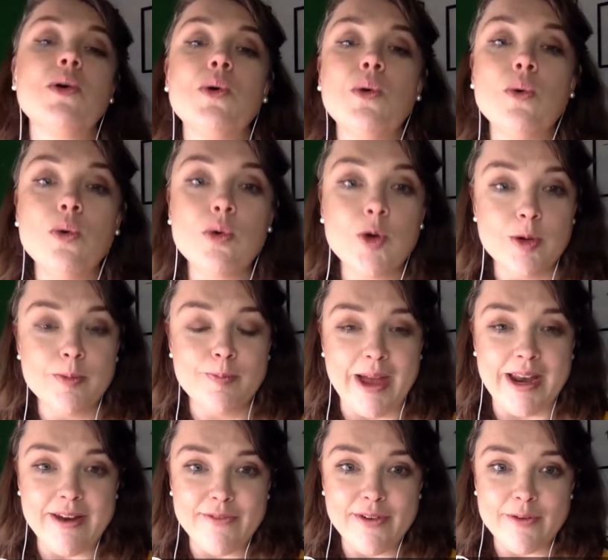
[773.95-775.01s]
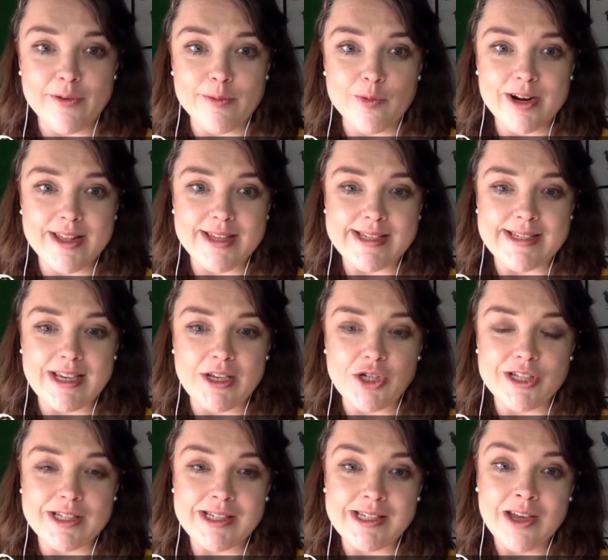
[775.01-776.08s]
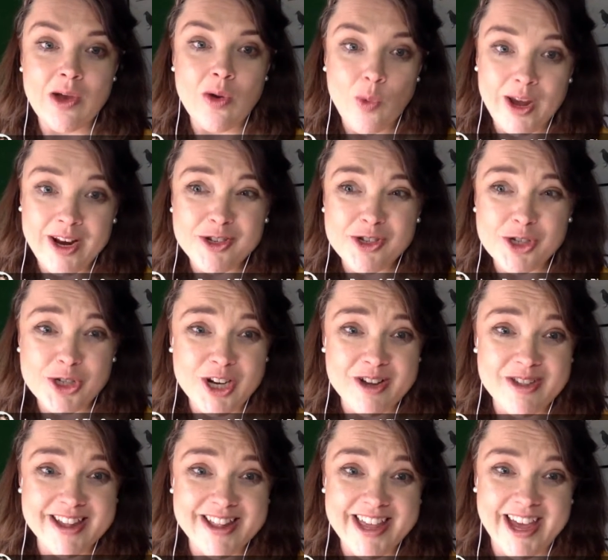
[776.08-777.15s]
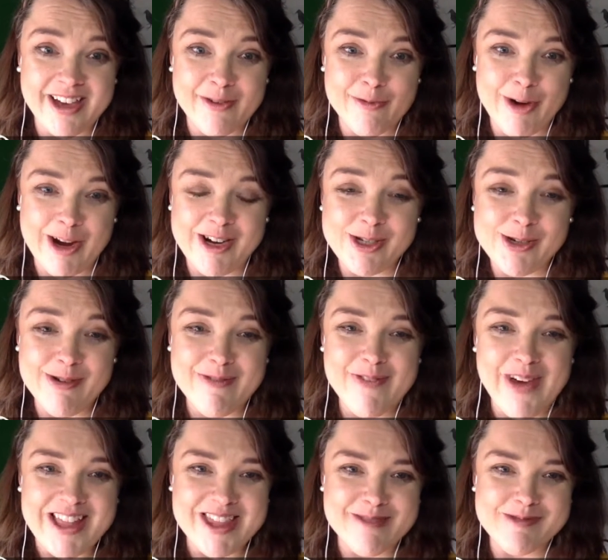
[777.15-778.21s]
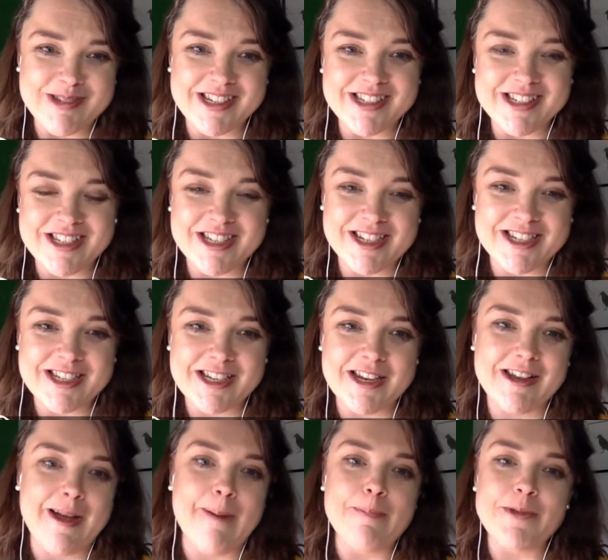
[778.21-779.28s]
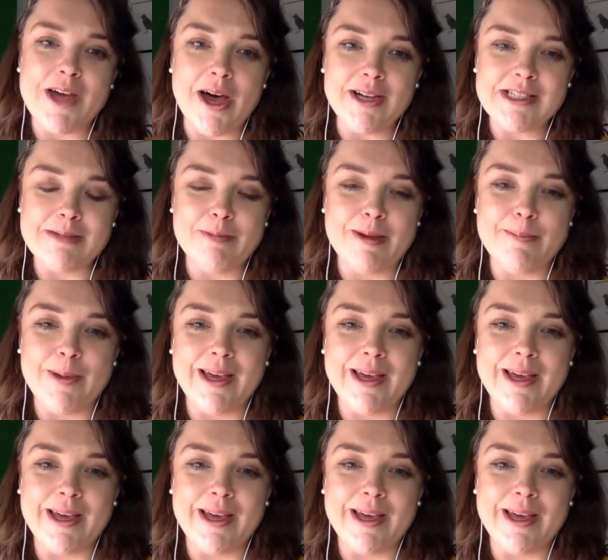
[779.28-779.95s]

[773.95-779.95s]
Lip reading: who could benefit from one of these sessions, why don't you share the link? Why don't you invite them to come talk to me?